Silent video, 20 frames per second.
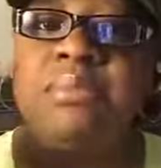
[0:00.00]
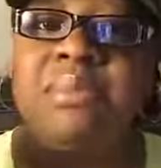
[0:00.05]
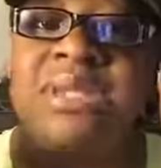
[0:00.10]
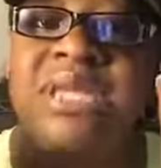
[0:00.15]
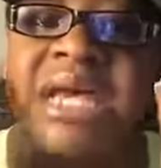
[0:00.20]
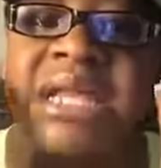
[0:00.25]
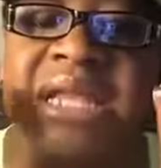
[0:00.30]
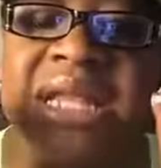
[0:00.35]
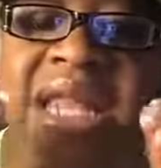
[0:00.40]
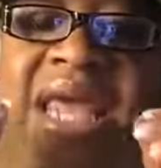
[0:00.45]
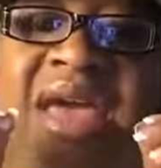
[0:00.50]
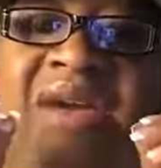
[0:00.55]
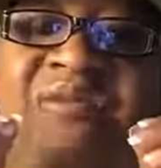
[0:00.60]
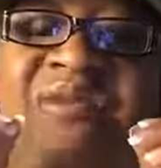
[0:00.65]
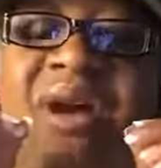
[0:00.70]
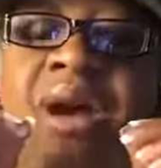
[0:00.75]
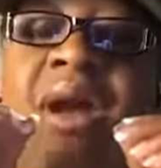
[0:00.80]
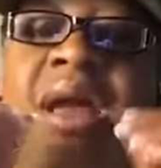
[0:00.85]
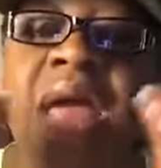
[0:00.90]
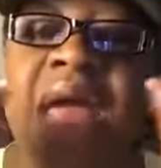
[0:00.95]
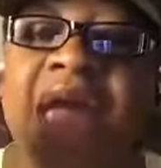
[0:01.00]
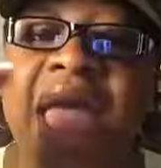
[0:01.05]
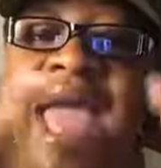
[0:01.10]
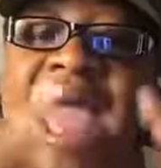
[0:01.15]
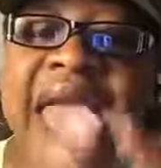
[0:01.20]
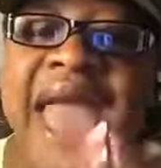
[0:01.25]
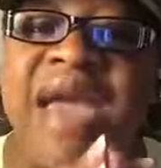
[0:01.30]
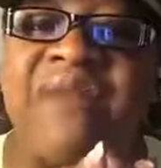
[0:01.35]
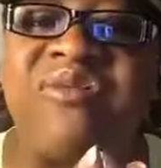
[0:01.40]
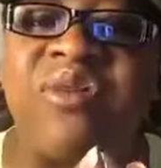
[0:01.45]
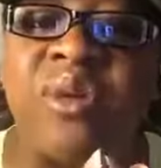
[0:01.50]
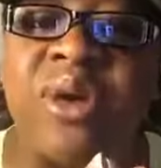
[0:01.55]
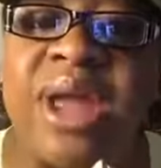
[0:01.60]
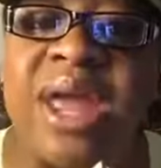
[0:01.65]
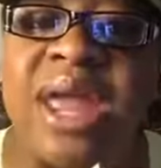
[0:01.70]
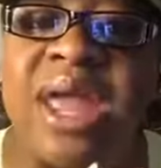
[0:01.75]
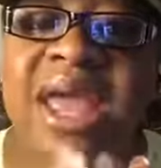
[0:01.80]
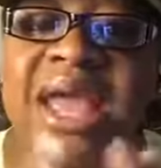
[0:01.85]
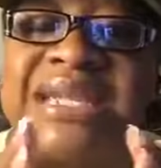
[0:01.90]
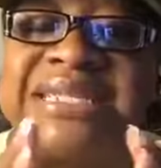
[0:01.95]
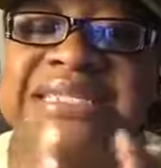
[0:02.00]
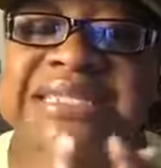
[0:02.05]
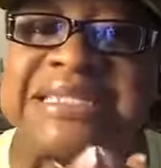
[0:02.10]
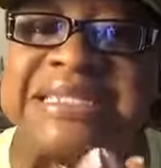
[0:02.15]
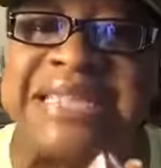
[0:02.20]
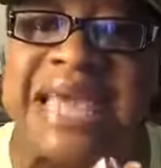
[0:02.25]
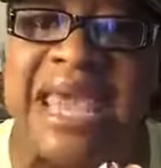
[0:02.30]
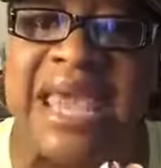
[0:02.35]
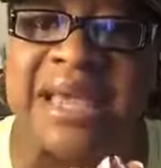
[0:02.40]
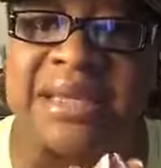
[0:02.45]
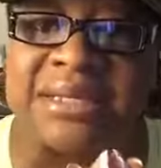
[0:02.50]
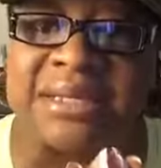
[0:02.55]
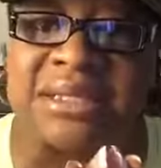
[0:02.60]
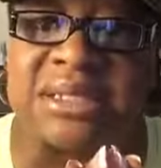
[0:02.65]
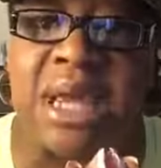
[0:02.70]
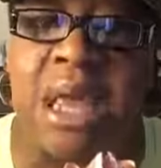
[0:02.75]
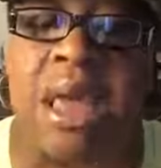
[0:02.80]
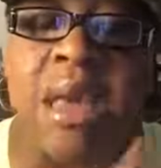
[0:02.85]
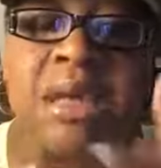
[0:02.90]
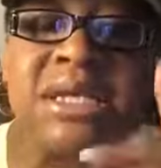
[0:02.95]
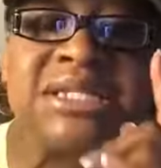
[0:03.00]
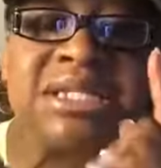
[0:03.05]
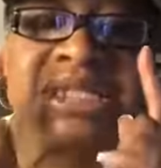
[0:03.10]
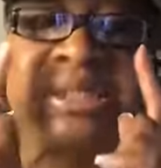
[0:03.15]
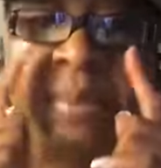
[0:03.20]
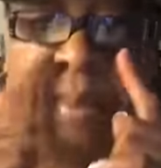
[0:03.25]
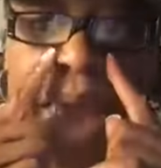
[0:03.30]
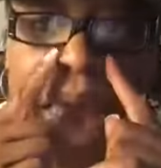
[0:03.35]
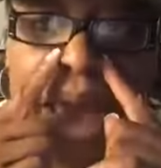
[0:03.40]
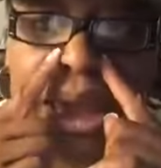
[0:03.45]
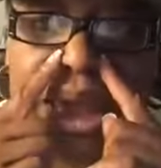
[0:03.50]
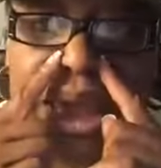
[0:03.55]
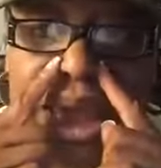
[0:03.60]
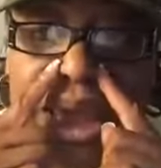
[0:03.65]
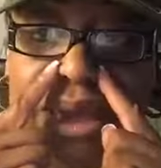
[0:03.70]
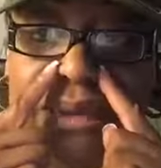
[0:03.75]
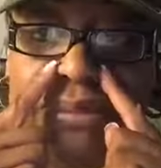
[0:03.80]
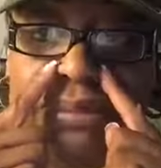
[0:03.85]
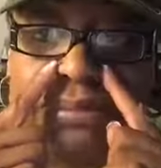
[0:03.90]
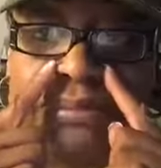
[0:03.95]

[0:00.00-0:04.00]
Deliver every sense smelling,